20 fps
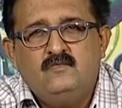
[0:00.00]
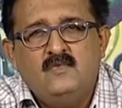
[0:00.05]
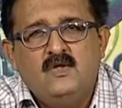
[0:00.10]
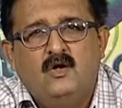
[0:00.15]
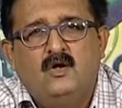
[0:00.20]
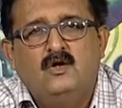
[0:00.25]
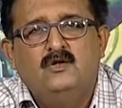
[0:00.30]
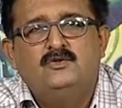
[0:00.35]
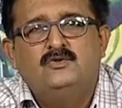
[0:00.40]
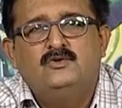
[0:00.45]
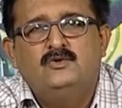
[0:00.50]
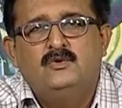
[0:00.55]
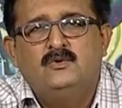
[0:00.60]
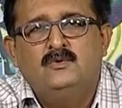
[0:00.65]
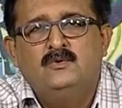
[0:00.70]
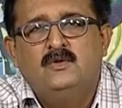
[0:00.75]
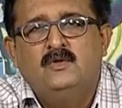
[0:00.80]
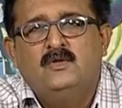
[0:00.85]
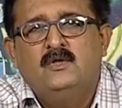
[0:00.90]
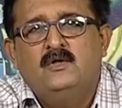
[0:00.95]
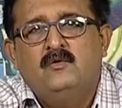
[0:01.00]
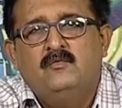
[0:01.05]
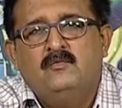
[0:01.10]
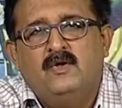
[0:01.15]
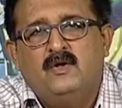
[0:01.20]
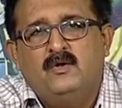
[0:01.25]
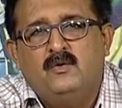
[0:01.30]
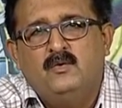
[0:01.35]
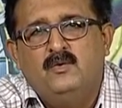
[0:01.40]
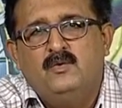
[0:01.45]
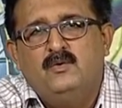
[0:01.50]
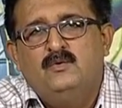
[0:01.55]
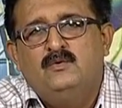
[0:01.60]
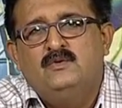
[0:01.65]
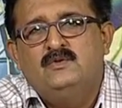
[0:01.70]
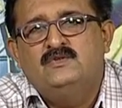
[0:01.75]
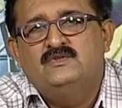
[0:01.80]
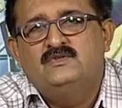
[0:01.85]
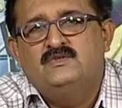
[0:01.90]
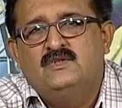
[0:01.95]
Also, we are going to
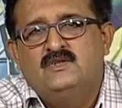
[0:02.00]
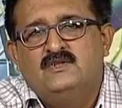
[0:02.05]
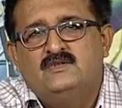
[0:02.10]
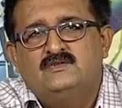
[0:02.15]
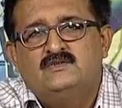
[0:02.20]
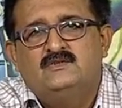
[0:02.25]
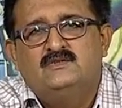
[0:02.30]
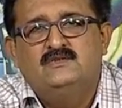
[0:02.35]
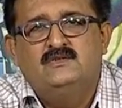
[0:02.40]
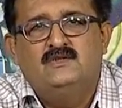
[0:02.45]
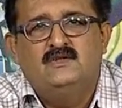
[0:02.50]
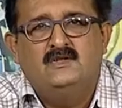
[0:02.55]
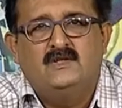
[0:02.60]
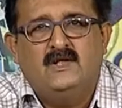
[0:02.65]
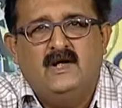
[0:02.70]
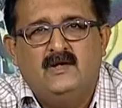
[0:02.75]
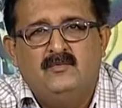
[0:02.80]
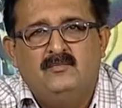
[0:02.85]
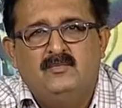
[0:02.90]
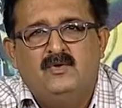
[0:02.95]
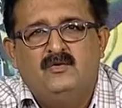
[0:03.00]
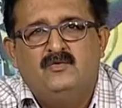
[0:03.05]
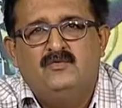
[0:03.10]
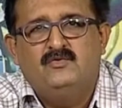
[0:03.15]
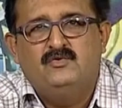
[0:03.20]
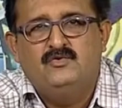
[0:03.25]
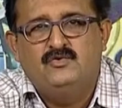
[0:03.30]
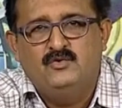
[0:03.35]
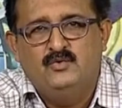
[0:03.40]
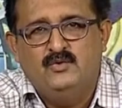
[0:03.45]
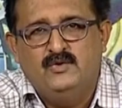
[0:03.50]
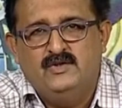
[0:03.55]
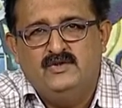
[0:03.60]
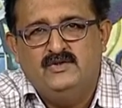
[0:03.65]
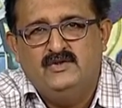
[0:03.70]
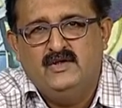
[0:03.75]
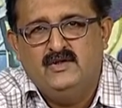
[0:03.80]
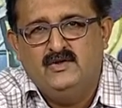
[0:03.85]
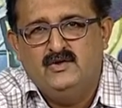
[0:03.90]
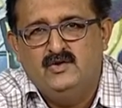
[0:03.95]
discuss the type of storage
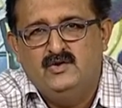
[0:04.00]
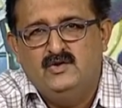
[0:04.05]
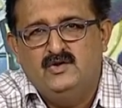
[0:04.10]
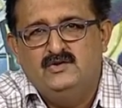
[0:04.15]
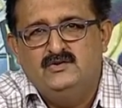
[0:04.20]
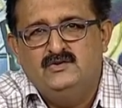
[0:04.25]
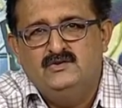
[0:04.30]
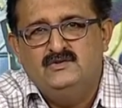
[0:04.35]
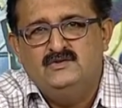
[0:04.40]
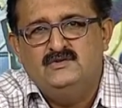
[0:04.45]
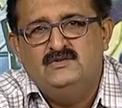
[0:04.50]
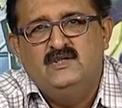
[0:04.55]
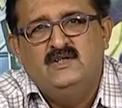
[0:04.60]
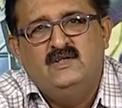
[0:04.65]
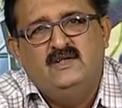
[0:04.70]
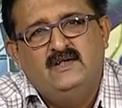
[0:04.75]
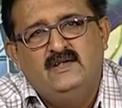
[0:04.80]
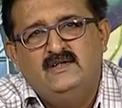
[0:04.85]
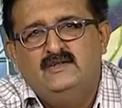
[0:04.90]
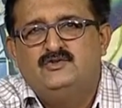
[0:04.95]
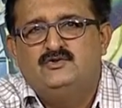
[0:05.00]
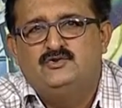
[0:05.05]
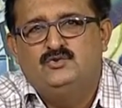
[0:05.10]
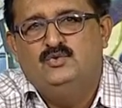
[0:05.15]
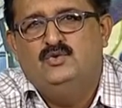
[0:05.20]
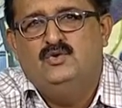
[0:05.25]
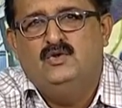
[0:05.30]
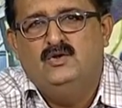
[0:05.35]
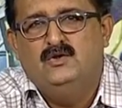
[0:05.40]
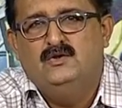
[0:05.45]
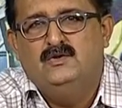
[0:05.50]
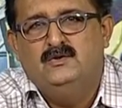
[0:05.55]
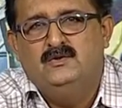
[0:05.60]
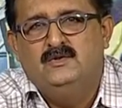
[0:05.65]
technologies and so on.